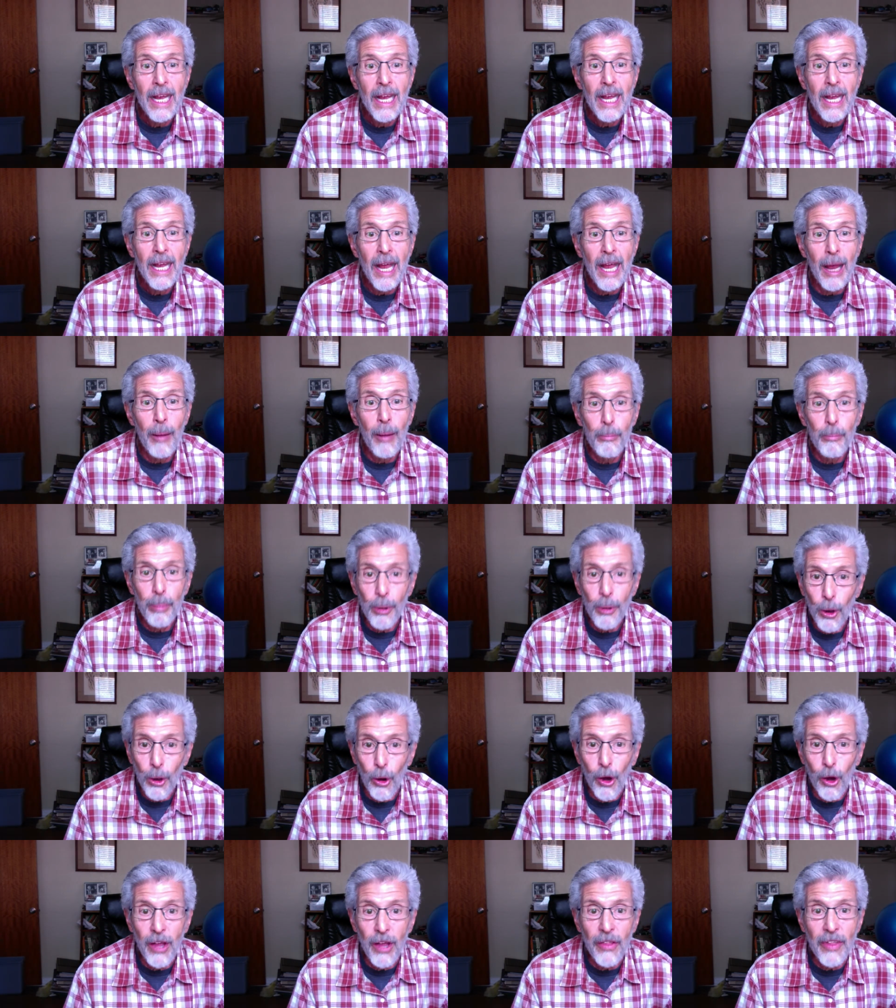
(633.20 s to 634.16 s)

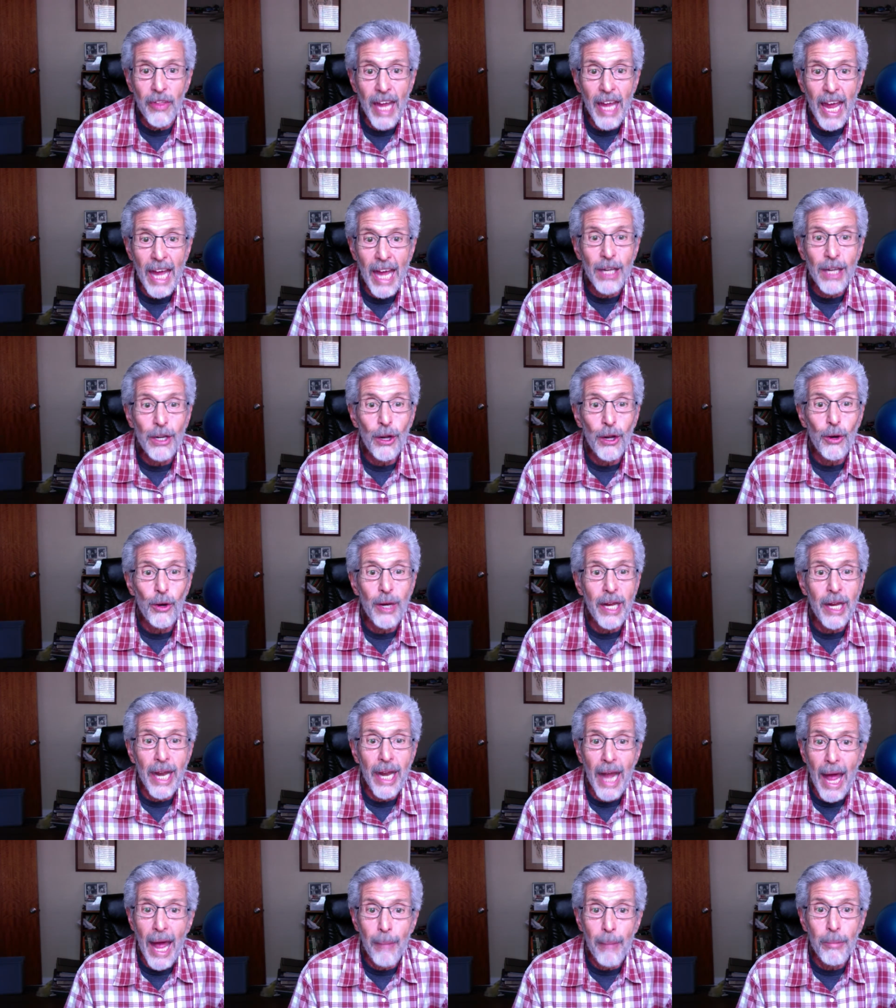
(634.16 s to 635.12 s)
employ the
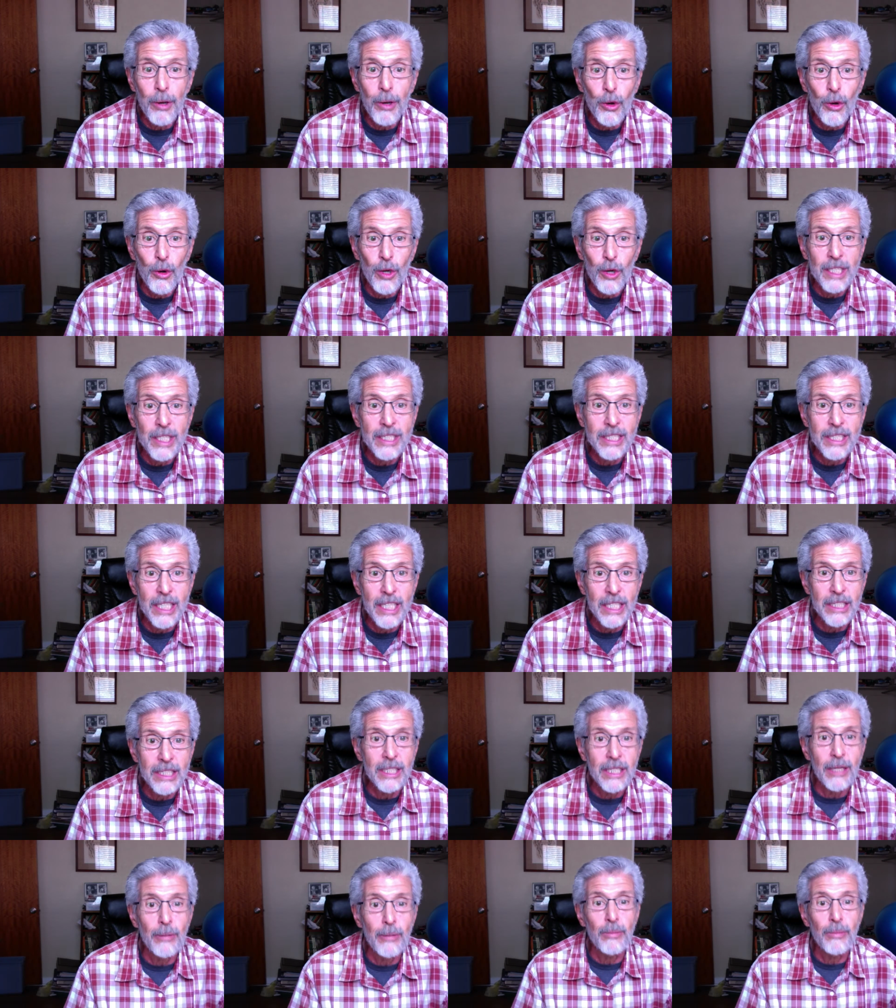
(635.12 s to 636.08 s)
endocannabinoid
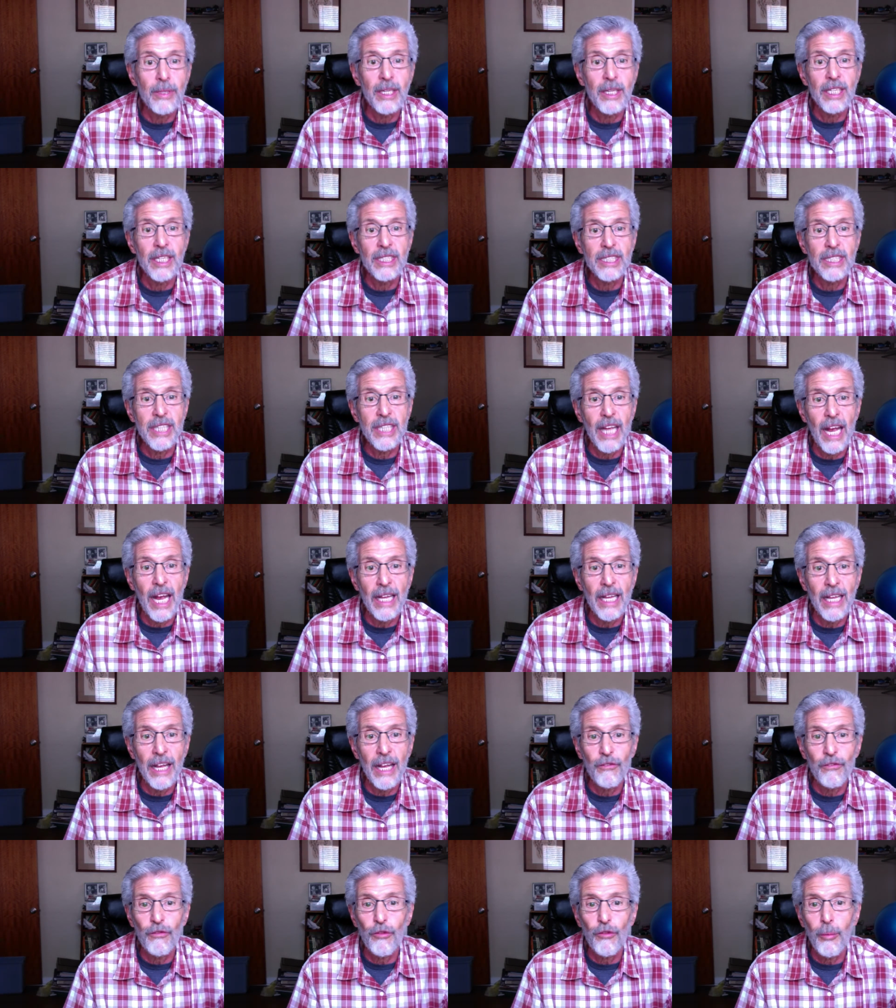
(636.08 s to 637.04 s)
system to send
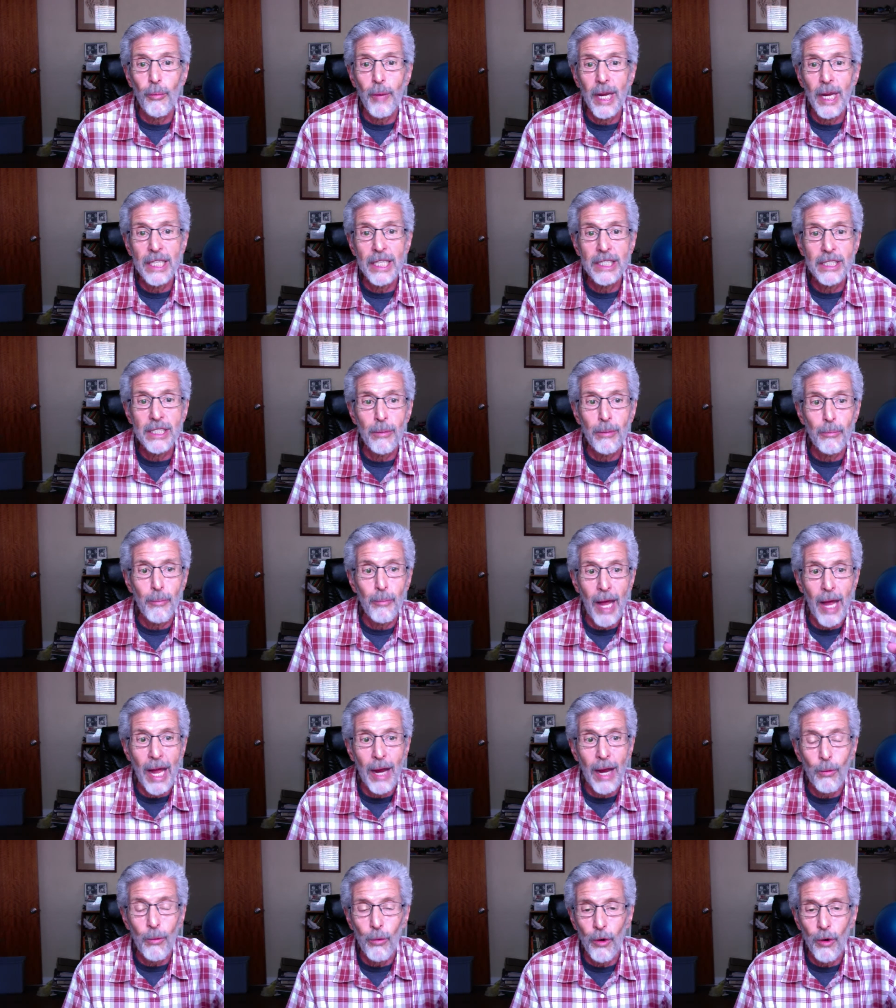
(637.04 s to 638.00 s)
information
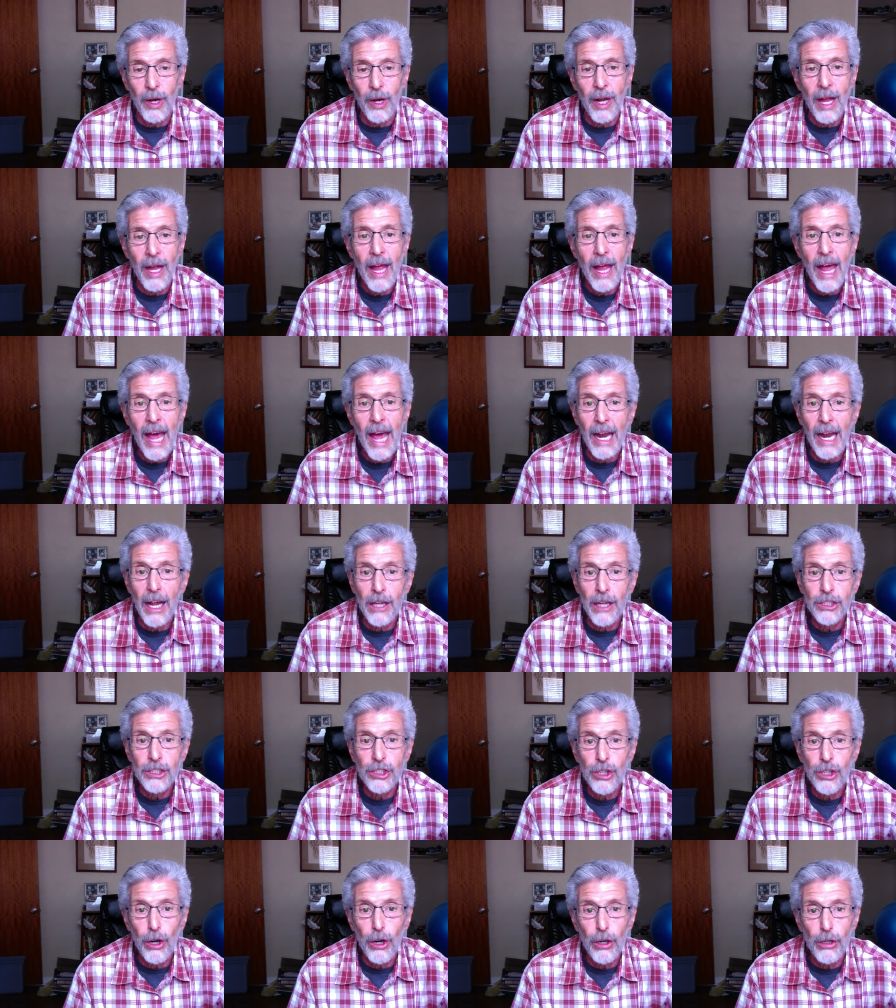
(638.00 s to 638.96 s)
backward. And I'll
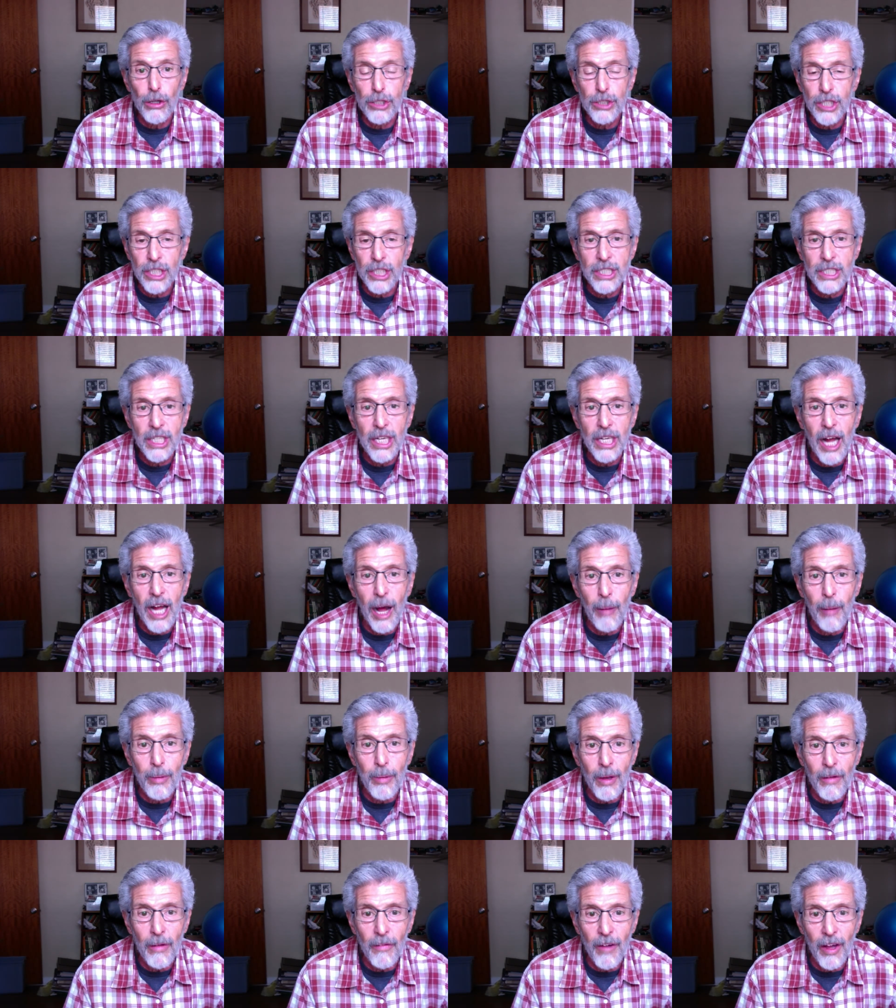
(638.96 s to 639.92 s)
show you just a
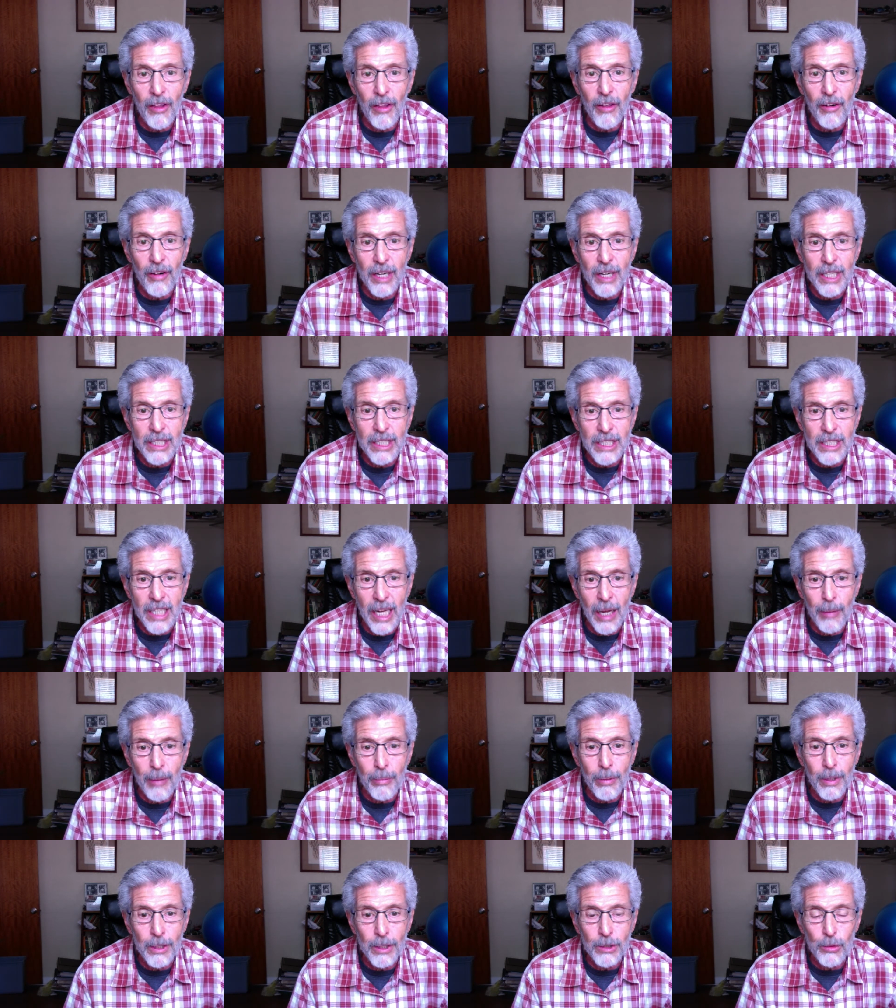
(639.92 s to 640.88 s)
couple of other
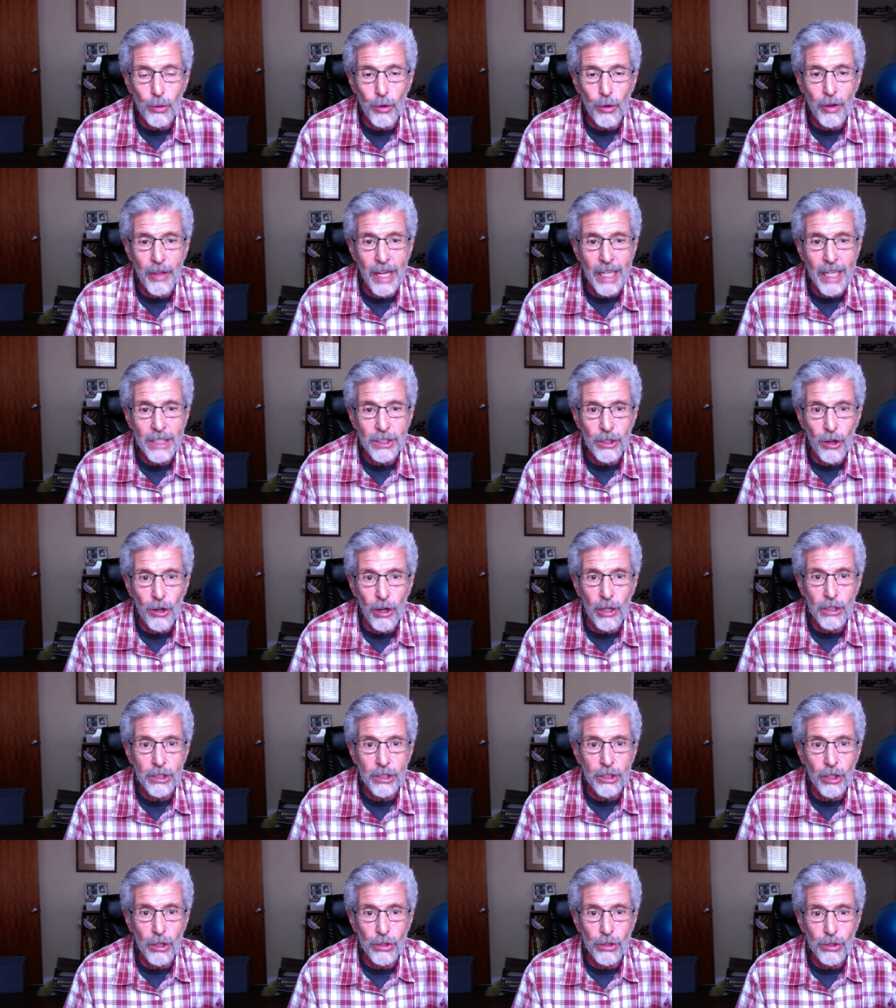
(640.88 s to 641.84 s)
examples where that's
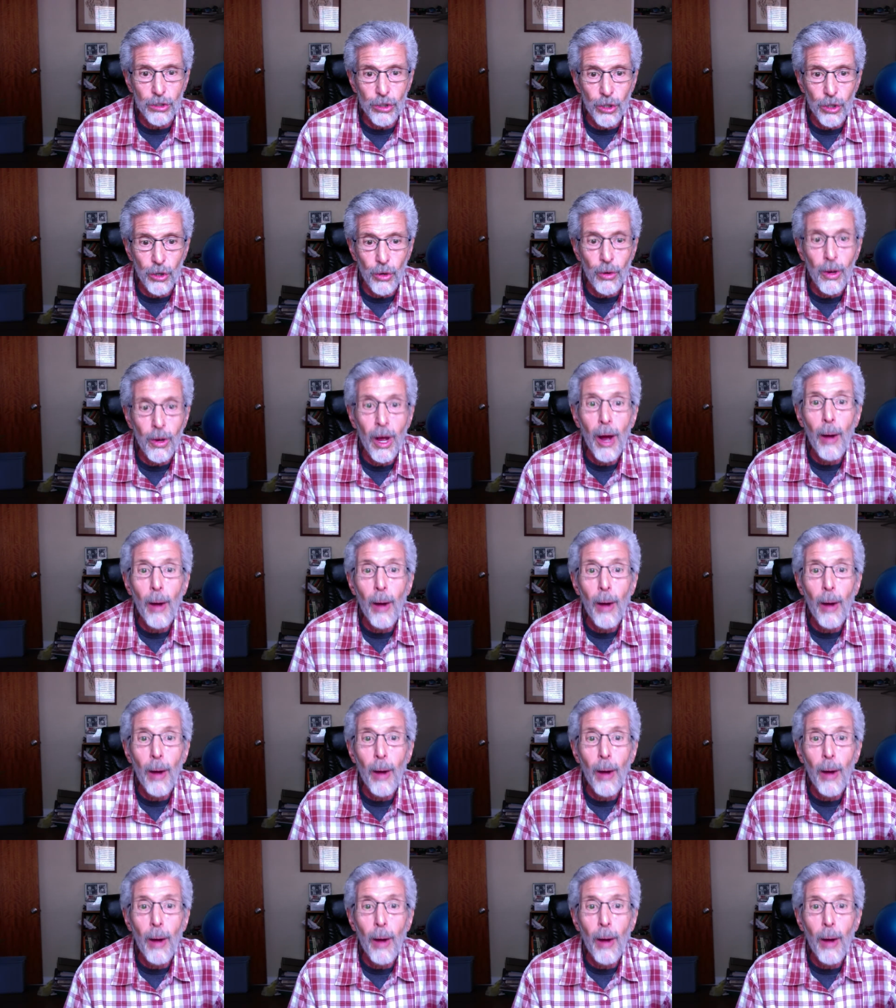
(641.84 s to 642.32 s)
also true.